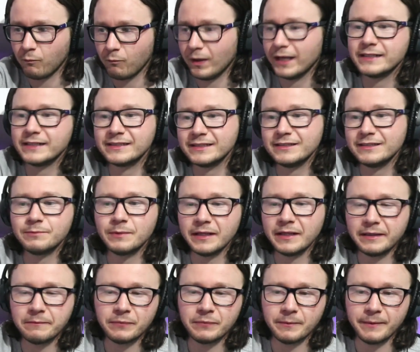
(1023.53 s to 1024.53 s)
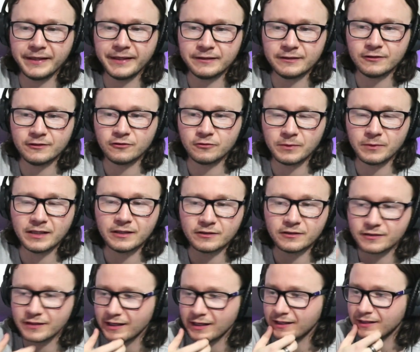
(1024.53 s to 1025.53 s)
why she's been implemented as well
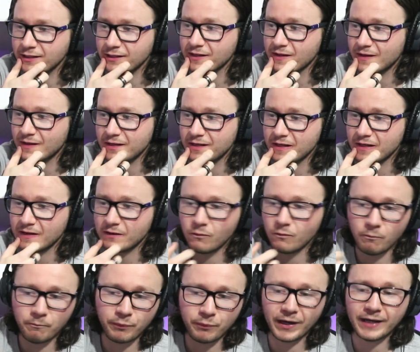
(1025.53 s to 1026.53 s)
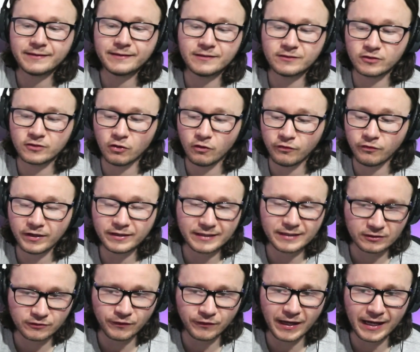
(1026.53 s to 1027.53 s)
as like Bryce's girlfriend.
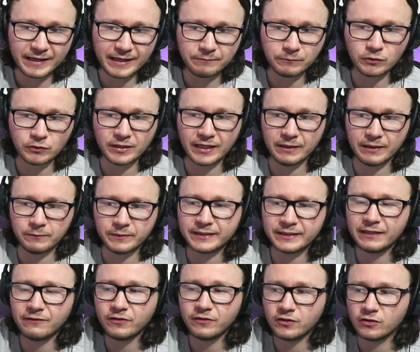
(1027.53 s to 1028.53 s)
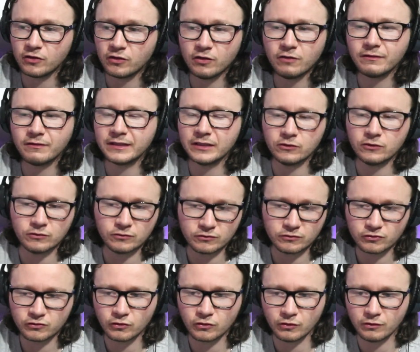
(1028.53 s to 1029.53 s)
That's fine, but like, we're giving her a little
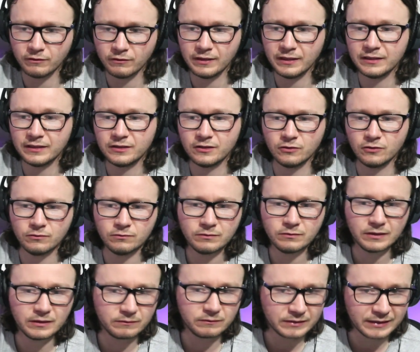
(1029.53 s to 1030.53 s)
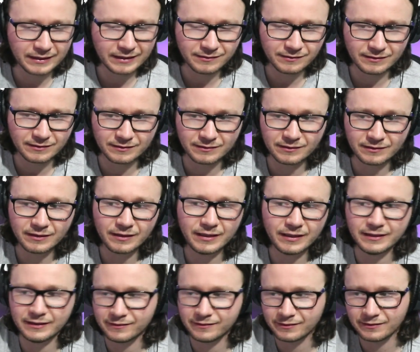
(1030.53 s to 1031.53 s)
story, you know, kissing in
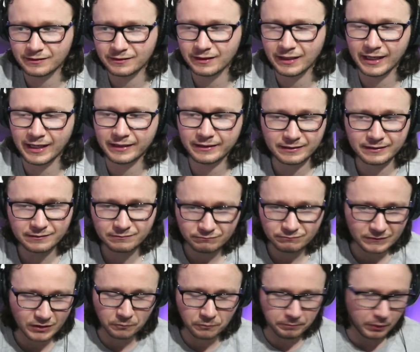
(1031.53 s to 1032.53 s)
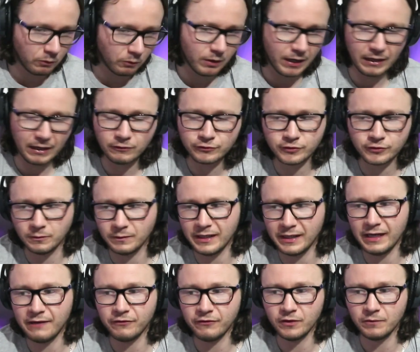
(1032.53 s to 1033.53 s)
his like little boathouse or
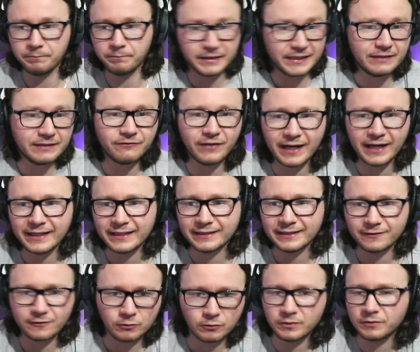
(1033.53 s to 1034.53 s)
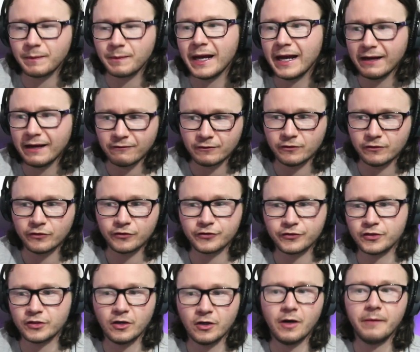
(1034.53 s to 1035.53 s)
whatever, being invited to his parents. Do
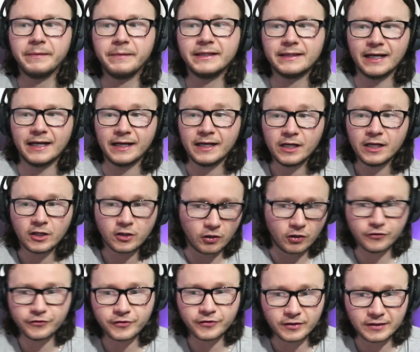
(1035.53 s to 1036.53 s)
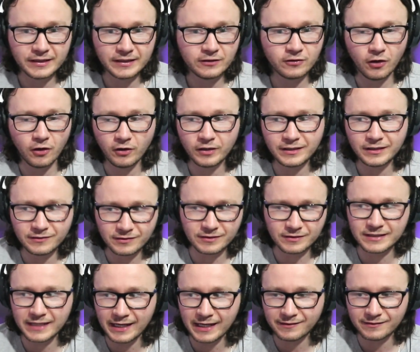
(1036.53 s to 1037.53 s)
you know what I mean? Like, constantly talking to
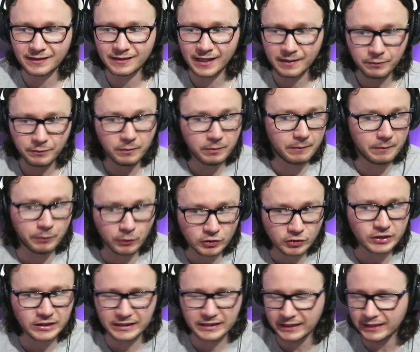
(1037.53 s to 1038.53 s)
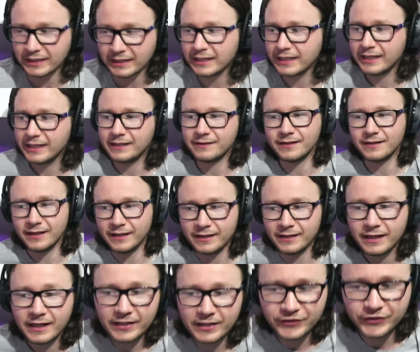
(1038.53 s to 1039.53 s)
Jess, like, proper pushing it. It's
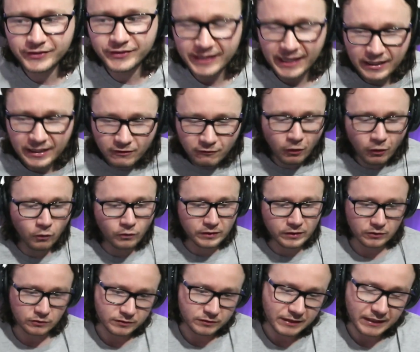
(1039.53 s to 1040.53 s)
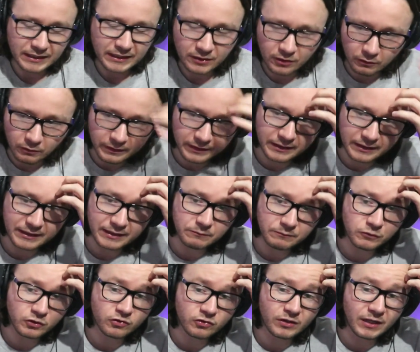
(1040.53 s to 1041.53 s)
like, she's getting her own little thing going, and I'm
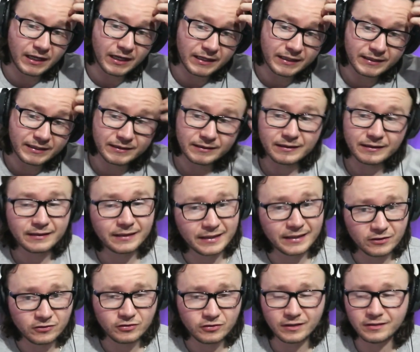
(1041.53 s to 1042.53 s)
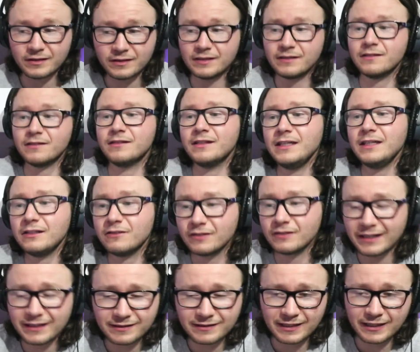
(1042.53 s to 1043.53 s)
just, like, interested to see. Because,
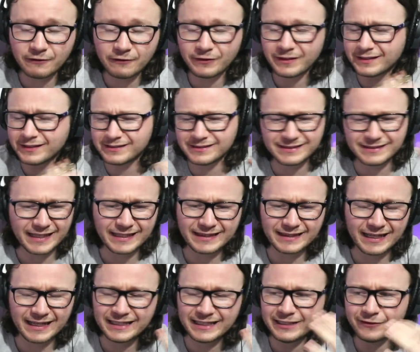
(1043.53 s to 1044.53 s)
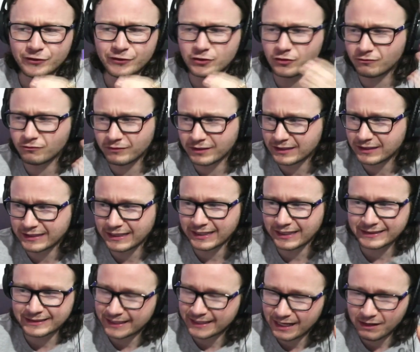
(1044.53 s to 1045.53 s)
like I said, I feel like she's dead naive and don't really,
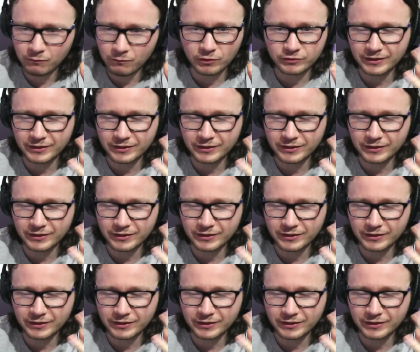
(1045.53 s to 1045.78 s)
like, get what's